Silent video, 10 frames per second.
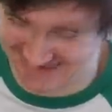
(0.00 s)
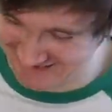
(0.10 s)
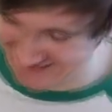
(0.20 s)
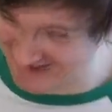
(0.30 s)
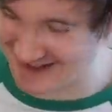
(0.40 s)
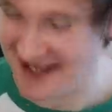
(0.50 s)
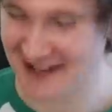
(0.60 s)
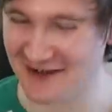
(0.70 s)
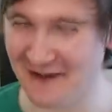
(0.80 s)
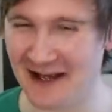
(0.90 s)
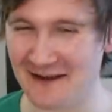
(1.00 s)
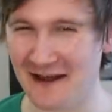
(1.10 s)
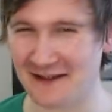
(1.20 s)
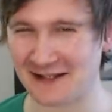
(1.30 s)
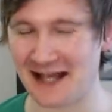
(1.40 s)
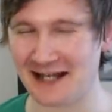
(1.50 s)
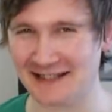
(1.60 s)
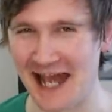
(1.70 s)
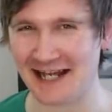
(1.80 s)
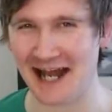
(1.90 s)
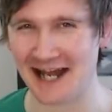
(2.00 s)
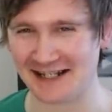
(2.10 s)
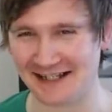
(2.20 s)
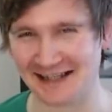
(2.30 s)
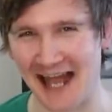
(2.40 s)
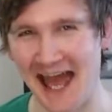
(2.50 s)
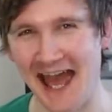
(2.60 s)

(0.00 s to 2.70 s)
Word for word: just do you know, like that? Just like dead eyes stare.